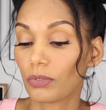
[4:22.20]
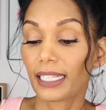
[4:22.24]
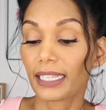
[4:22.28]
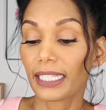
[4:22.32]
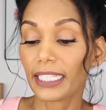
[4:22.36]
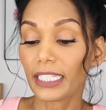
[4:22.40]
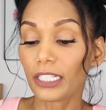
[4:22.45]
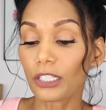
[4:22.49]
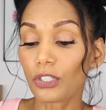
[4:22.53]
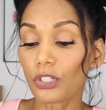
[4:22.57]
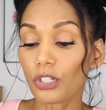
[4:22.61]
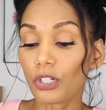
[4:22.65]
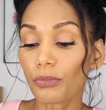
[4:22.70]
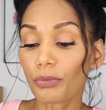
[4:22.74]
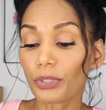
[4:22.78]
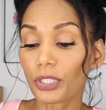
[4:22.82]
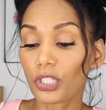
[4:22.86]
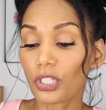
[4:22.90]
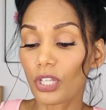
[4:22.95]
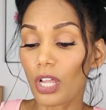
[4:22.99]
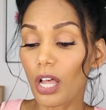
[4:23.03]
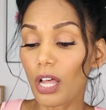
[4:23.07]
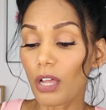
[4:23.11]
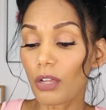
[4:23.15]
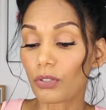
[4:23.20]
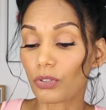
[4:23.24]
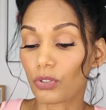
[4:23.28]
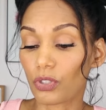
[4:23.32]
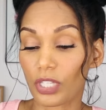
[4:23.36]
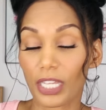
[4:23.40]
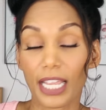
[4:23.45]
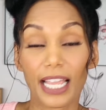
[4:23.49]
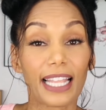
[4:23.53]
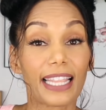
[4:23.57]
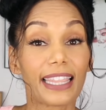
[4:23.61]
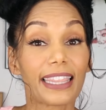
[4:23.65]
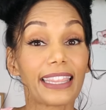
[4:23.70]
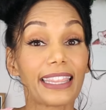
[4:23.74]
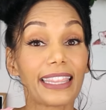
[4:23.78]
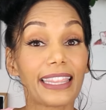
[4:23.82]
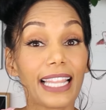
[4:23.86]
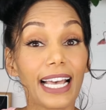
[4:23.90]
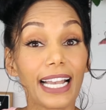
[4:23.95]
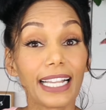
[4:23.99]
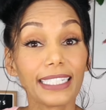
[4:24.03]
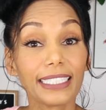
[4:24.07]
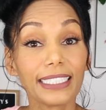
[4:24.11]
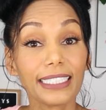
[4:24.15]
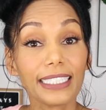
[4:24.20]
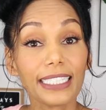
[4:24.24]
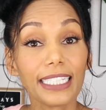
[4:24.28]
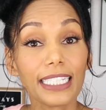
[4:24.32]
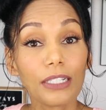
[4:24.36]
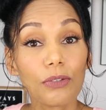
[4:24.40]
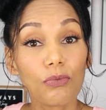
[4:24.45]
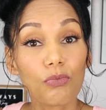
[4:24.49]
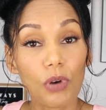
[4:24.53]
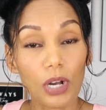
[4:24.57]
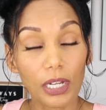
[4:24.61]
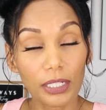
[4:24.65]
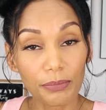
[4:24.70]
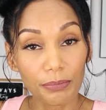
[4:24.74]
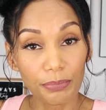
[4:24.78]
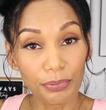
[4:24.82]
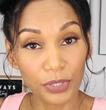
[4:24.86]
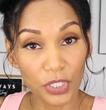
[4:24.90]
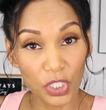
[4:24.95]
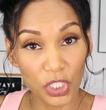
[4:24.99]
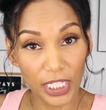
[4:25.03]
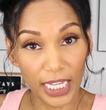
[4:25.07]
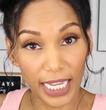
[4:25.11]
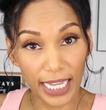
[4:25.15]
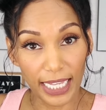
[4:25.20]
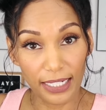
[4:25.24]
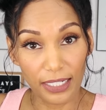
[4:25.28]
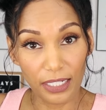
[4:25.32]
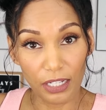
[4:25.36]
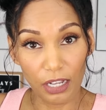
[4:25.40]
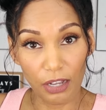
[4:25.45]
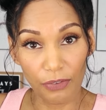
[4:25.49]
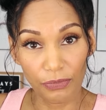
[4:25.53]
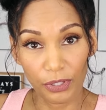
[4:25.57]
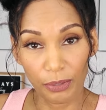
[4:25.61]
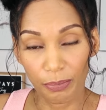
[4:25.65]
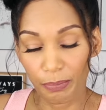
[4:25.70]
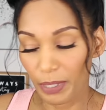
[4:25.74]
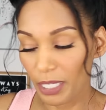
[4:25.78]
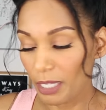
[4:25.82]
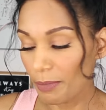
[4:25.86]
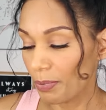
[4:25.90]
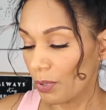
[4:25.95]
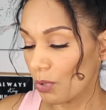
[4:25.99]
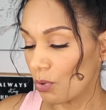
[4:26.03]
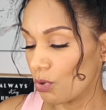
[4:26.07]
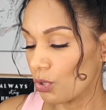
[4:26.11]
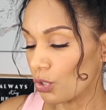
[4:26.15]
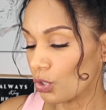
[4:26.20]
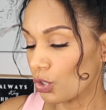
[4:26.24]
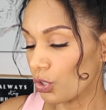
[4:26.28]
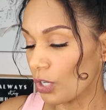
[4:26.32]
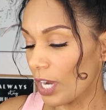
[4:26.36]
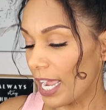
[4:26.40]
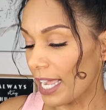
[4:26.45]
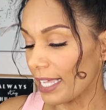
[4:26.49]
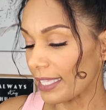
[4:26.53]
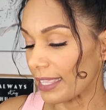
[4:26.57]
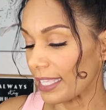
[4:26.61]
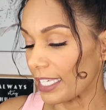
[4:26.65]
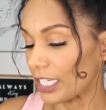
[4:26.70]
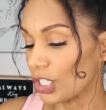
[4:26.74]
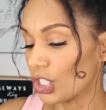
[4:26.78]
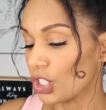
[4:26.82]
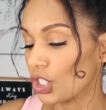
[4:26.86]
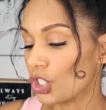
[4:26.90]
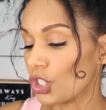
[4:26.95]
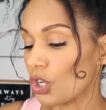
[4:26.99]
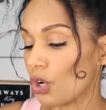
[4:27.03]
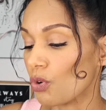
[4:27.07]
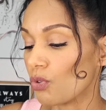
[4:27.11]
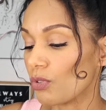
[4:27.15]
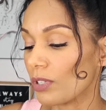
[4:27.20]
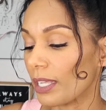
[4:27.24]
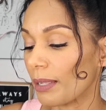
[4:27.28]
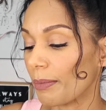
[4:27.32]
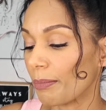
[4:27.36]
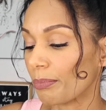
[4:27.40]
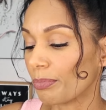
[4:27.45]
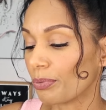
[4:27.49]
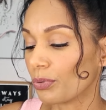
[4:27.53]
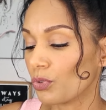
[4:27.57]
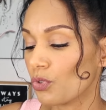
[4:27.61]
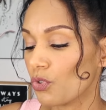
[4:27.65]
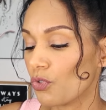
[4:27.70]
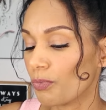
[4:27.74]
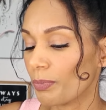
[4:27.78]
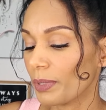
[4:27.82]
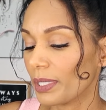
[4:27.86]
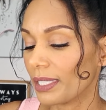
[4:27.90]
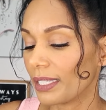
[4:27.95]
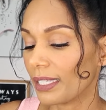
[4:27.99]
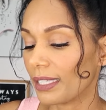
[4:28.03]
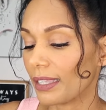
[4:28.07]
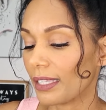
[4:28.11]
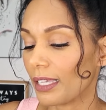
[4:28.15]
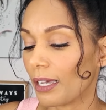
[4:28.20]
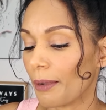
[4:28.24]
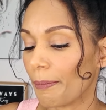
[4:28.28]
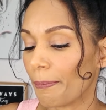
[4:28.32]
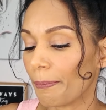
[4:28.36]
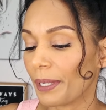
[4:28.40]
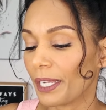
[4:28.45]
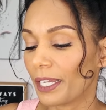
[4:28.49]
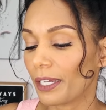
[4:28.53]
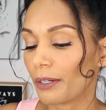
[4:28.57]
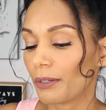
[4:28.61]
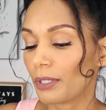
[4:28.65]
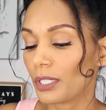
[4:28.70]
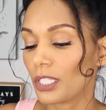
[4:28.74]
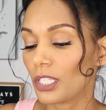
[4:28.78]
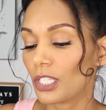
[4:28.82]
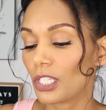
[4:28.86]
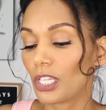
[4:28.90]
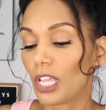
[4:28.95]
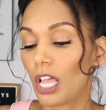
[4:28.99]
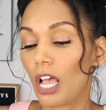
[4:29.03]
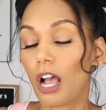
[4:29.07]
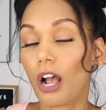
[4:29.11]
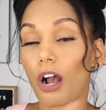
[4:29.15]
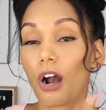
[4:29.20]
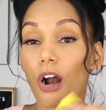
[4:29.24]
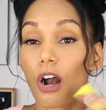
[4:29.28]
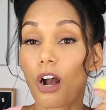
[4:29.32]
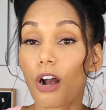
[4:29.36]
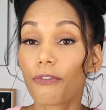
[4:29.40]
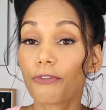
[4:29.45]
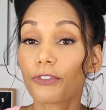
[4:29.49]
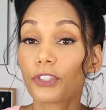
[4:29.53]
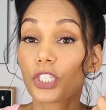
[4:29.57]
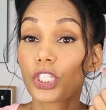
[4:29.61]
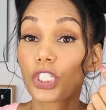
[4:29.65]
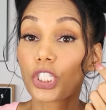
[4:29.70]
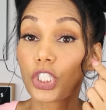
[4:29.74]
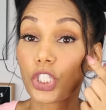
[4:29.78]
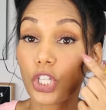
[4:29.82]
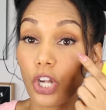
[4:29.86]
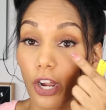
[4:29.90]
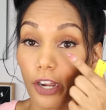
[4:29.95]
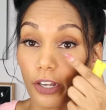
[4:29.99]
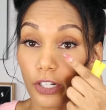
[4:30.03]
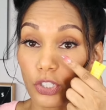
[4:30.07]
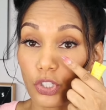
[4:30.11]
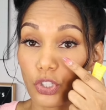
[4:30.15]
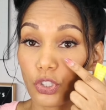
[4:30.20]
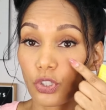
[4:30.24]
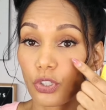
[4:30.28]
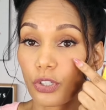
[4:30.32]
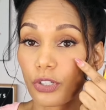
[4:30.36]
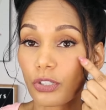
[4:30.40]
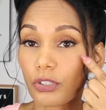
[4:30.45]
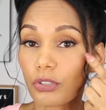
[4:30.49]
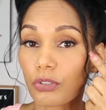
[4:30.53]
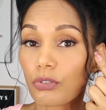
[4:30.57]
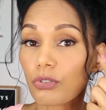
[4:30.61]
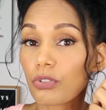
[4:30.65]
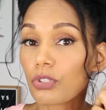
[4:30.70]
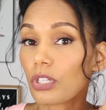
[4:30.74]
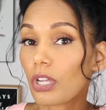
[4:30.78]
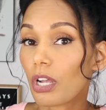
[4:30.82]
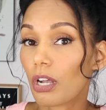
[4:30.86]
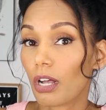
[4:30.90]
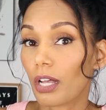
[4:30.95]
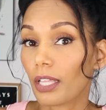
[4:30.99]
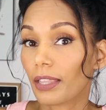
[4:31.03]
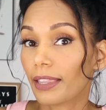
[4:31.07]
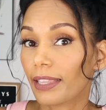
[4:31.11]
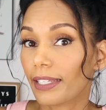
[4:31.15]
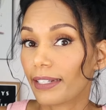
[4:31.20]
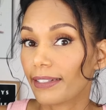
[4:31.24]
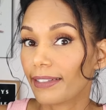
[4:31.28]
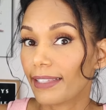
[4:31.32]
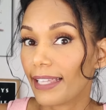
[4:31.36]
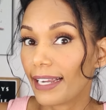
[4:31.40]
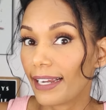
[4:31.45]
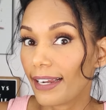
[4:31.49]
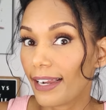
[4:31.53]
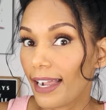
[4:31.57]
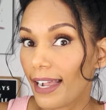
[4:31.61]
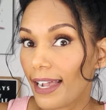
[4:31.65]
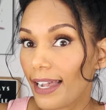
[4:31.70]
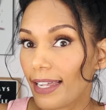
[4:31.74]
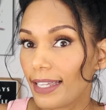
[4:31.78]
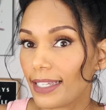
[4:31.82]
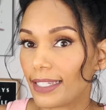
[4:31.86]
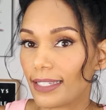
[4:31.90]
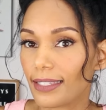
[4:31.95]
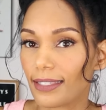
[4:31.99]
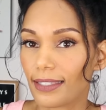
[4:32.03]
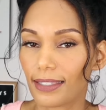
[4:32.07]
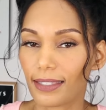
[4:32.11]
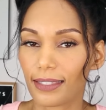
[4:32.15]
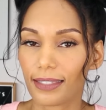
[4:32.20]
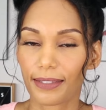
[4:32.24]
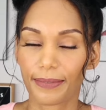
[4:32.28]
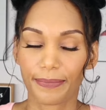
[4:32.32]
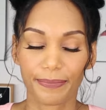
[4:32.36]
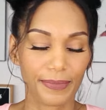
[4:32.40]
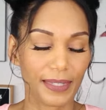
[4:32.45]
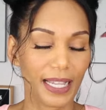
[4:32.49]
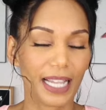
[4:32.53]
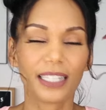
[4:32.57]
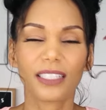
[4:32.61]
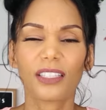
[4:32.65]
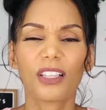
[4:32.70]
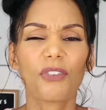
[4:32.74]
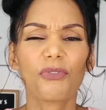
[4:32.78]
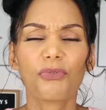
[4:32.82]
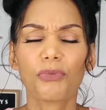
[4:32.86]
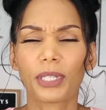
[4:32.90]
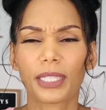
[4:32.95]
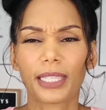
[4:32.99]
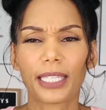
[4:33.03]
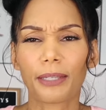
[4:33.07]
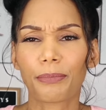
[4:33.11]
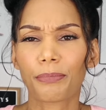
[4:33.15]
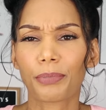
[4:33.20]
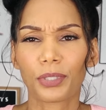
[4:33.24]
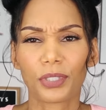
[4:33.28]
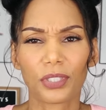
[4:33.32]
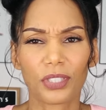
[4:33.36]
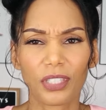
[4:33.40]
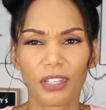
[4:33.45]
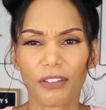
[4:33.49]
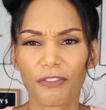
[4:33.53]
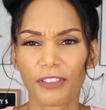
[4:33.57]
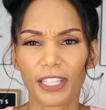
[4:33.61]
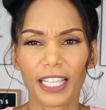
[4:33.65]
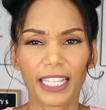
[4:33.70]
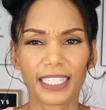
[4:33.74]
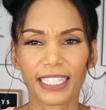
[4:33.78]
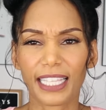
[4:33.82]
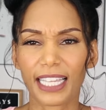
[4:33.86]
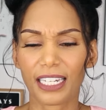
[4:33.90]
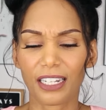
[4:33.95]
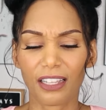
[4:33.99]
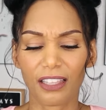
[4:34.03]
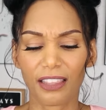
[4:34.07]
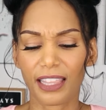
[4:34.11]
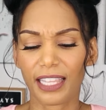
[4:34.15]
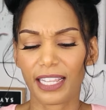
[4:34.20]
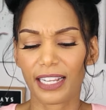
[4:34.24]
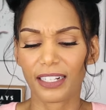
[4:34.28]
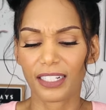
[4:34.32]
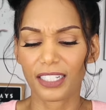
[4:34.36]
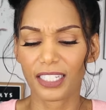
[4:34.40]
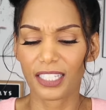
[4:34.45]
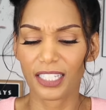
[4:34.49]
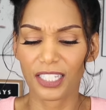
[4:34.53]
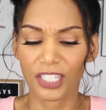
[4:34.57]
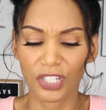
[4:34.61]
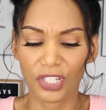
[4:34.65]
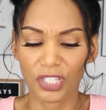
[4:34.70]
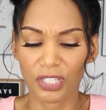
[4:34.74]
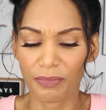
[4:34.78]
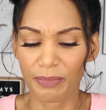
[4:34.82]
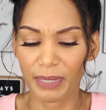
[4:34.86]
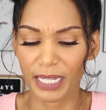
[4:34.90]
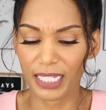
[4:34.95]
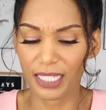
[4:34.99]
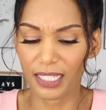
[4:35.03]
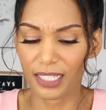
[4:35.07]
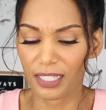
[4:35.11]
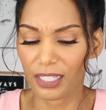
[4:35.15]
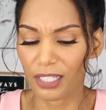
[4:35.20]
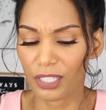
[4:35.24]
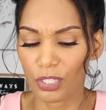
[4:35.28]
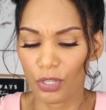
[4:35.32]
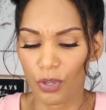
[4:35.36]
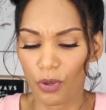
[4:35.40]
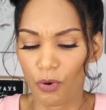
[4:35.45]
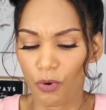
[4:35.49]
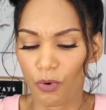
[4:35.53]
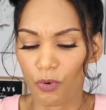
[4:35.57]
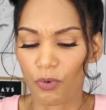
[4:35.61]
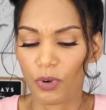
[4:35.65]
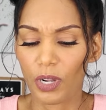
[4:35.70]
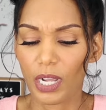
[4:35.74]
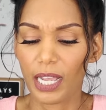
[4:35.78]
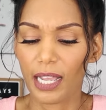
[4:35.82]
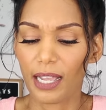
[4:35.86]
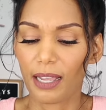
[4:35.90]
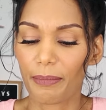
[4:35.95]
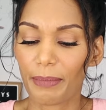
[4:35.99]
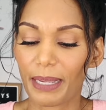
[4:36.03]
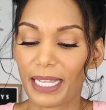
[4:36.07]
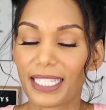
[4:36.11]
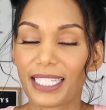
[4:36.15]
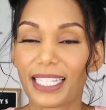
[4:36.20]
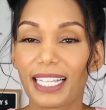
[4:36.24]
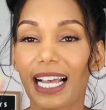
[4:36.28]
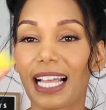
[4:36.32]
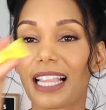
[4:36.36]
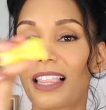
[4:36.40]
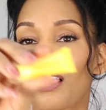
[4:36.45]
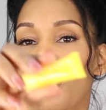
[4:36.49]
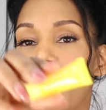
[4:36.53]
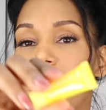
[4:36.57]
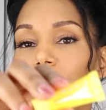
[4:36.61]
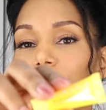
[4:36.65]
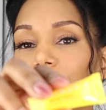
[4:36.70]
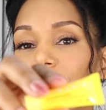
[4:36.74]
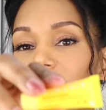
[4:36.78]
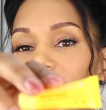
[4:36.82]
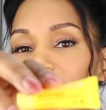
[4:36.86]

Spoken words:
Clinical results. 91% of the people who tried this showed improvement in the appearance of the dark circles under their eyes. I love when they put stuff like that on there because it just makes it so amazing. I love